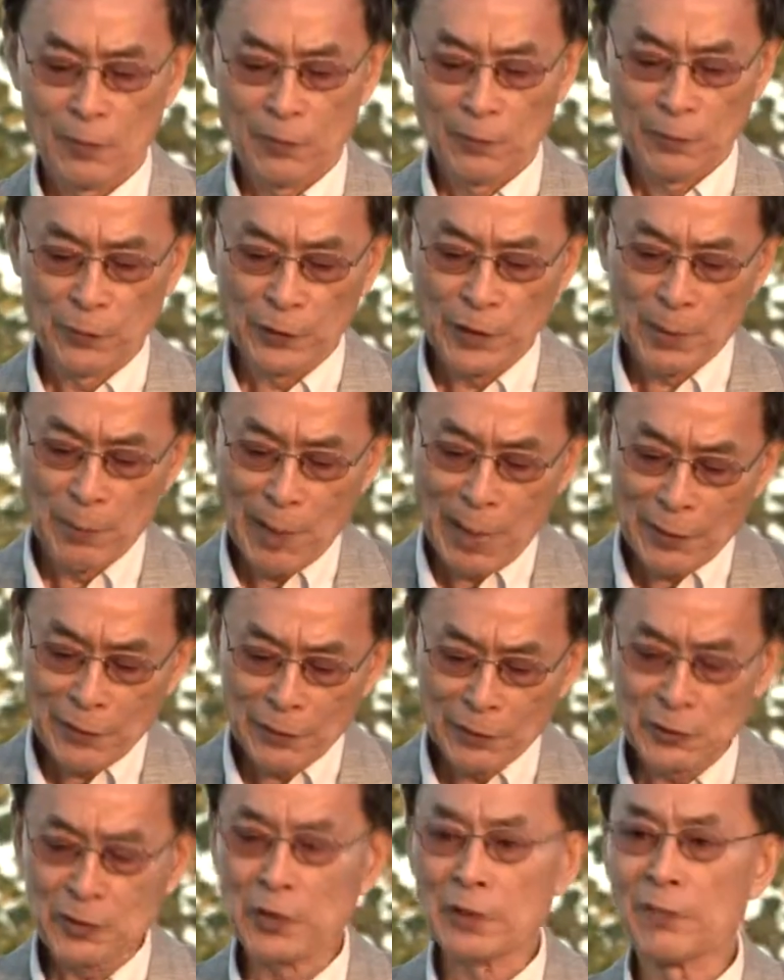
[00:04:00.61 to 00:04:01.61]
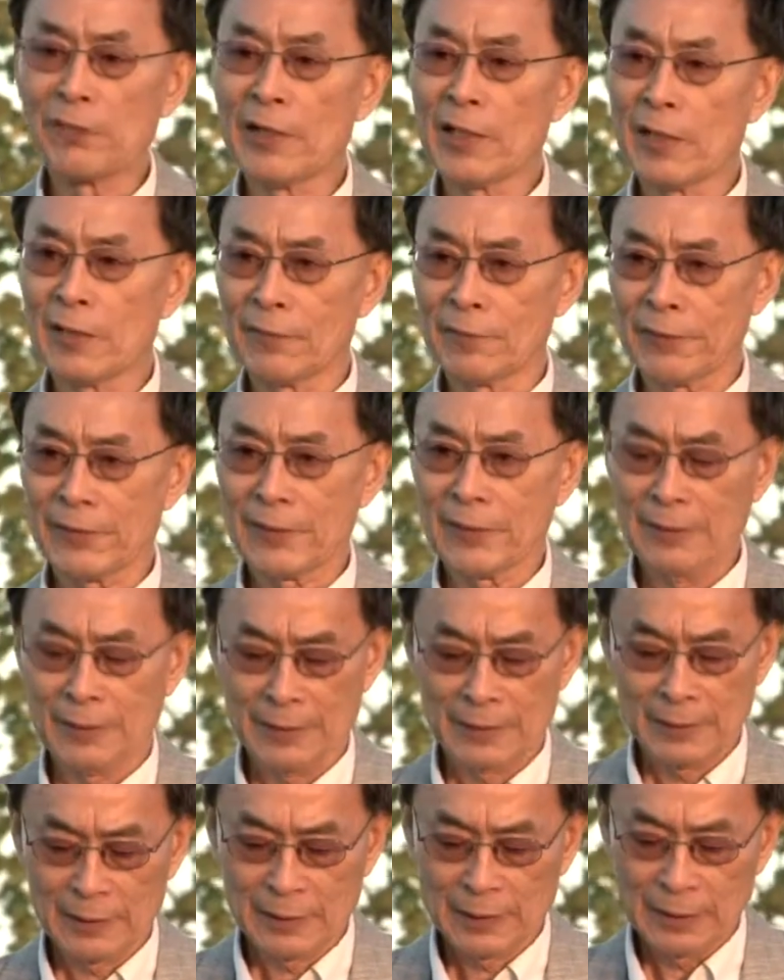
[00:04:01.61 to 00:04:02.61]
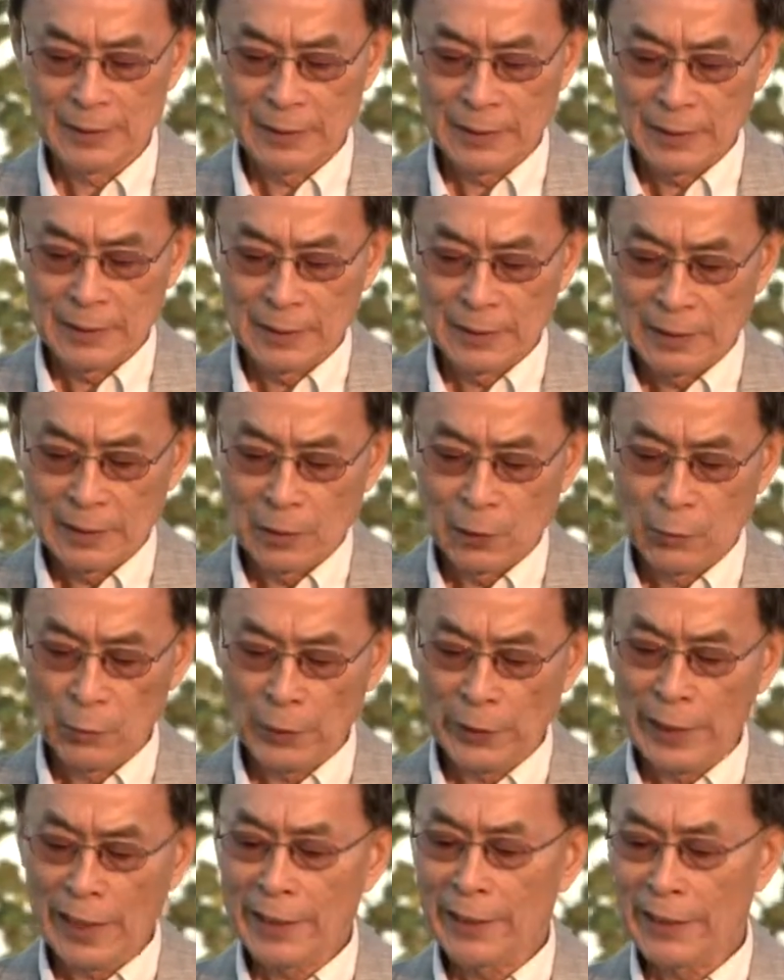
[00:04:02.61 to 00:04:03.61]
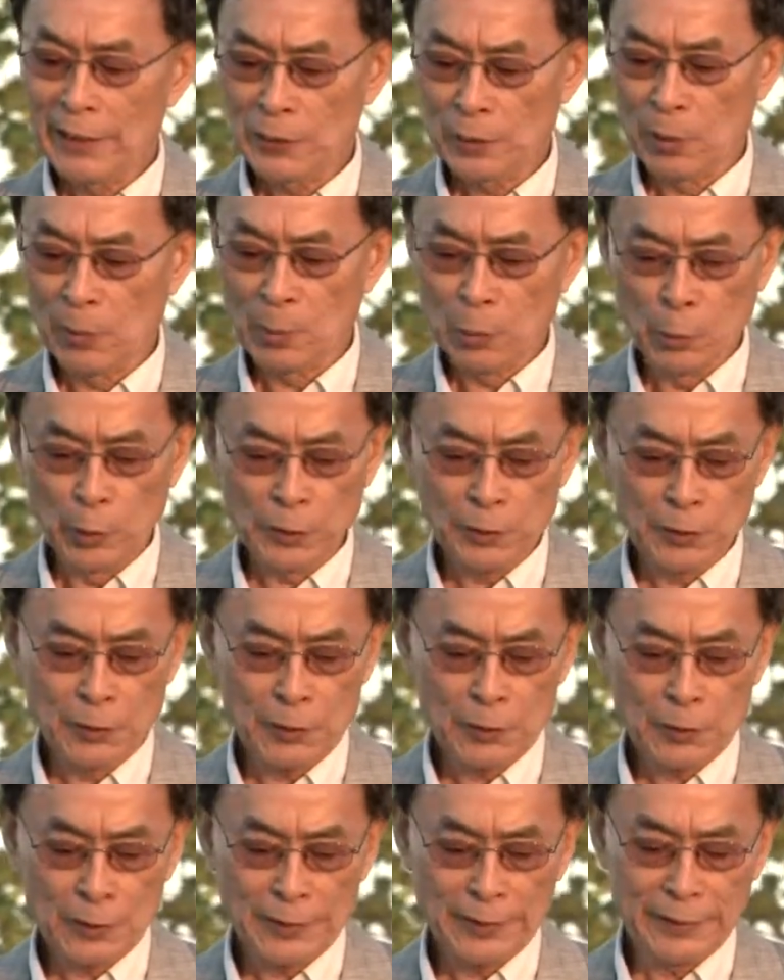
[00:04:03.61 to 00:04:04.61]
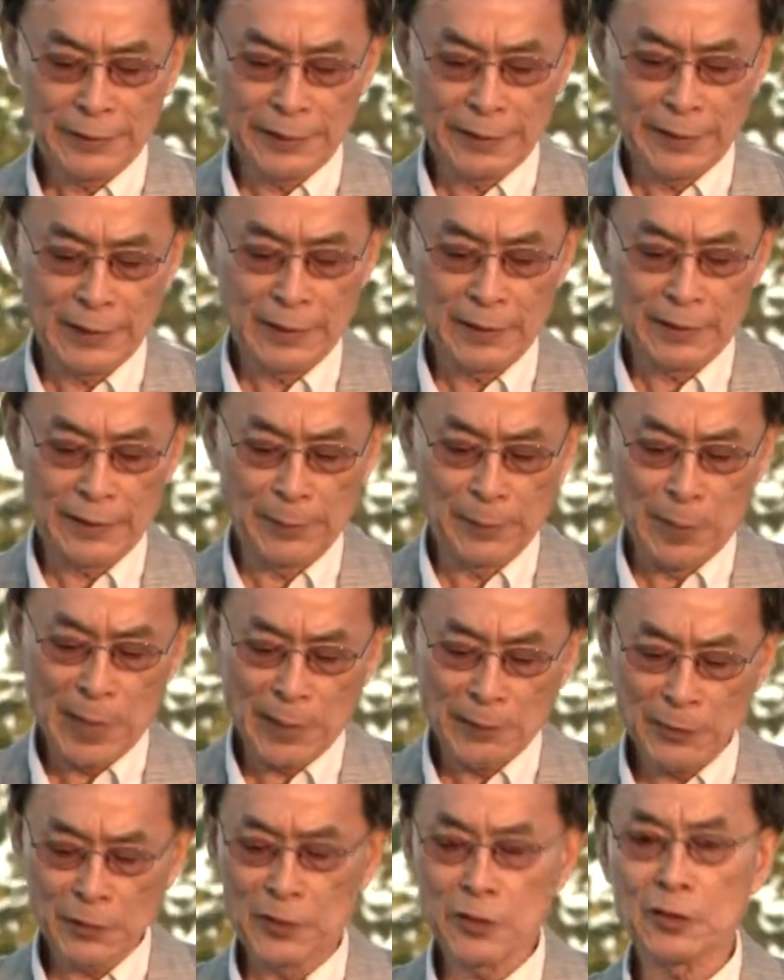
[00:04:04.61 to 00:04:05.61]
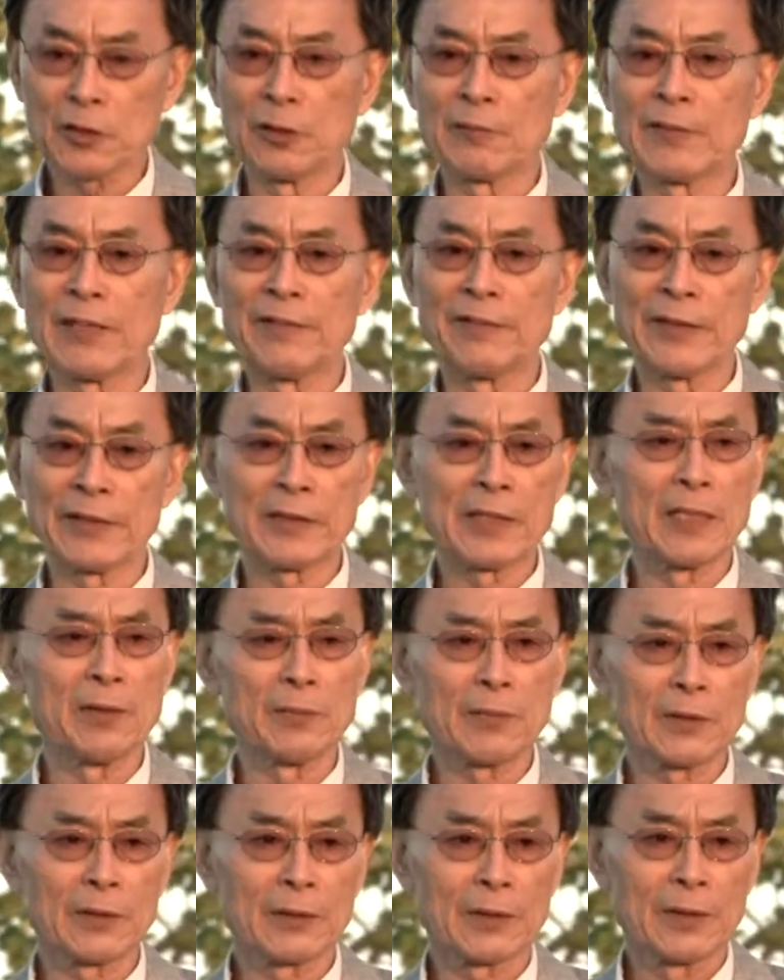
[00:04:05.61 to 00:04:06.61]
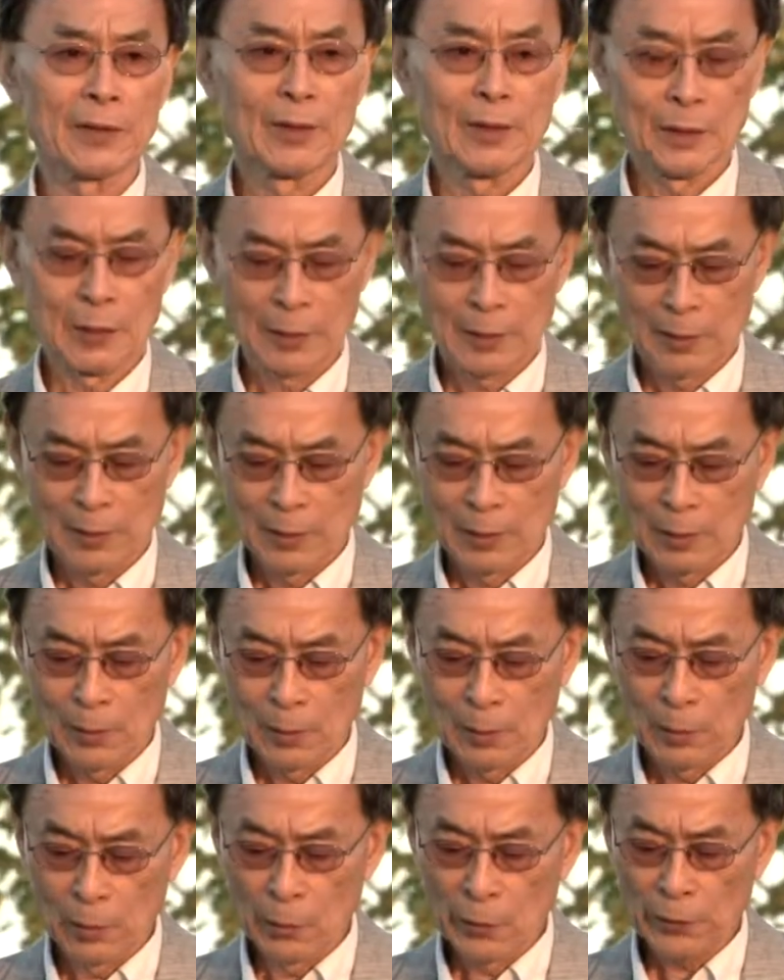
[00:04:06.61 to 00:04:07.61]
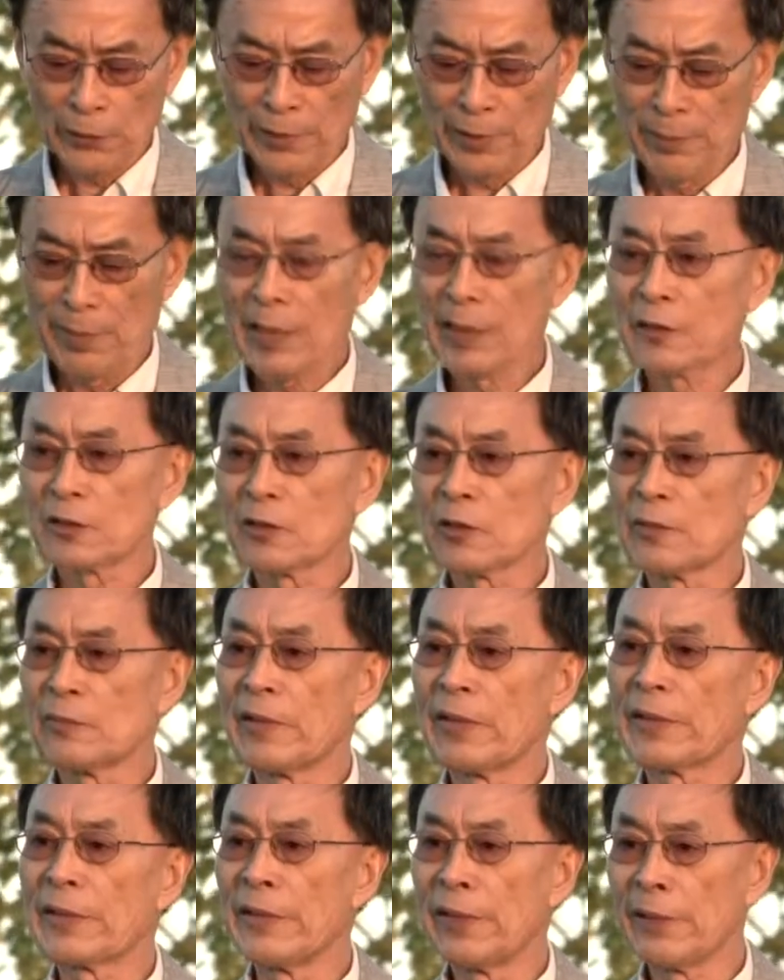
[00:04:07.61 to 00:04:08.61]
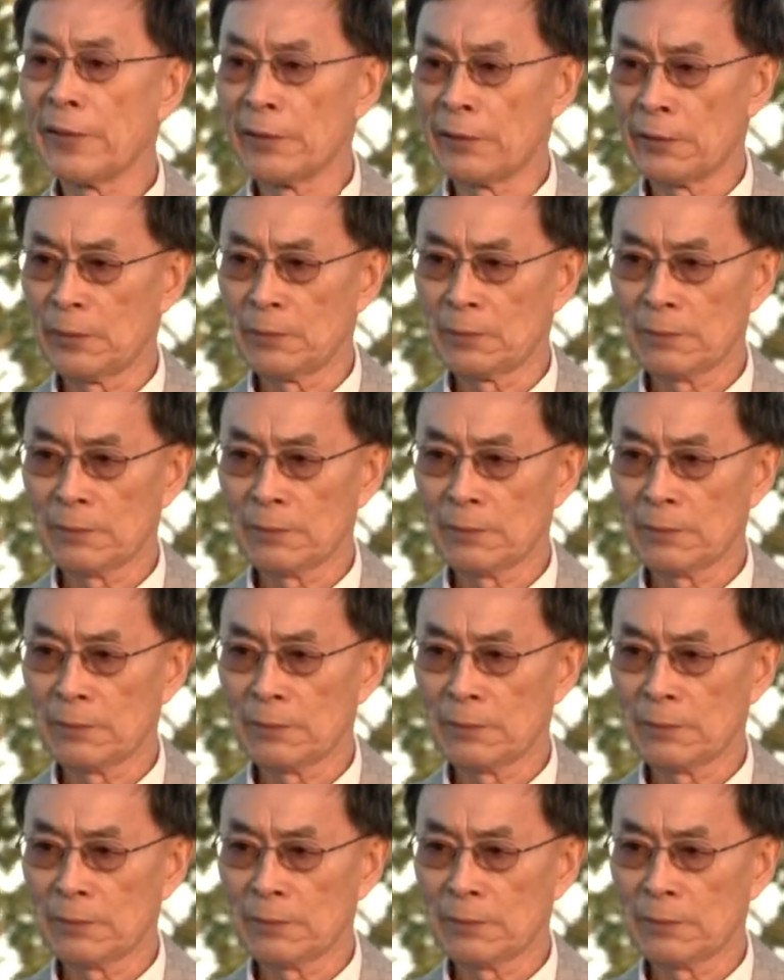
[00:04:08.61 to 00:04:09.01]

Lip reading: for the mothers involved, regardless of whether they are the mothers of the victims or the mother of the killer.